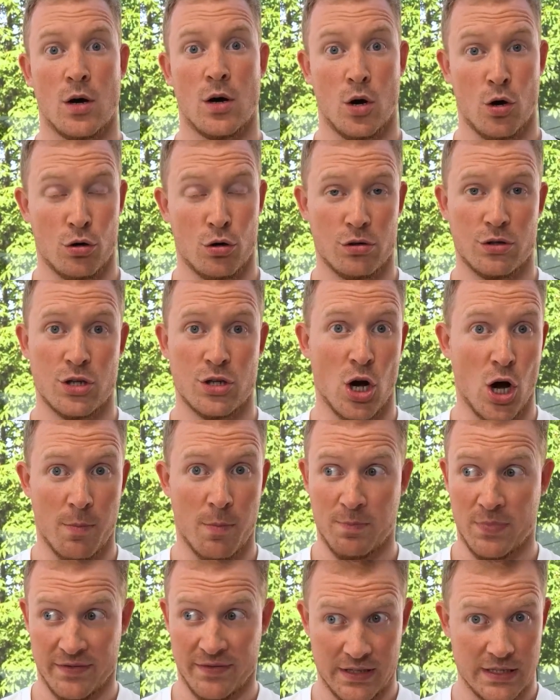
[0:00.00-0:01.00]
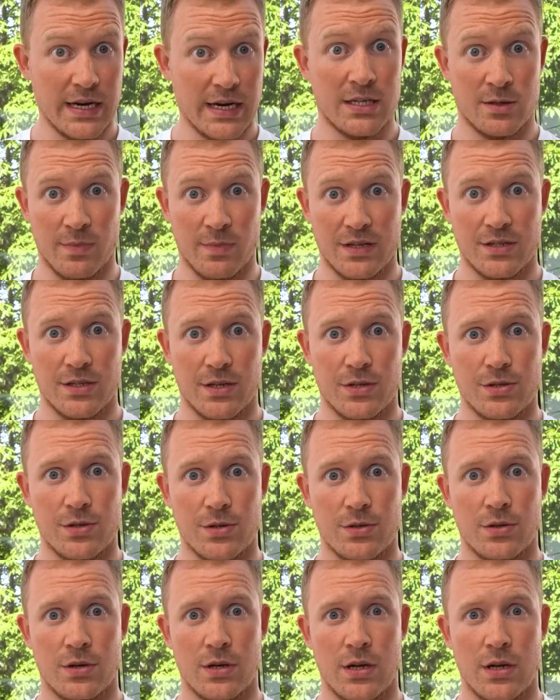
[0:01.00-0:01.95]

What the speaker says: on top of a text message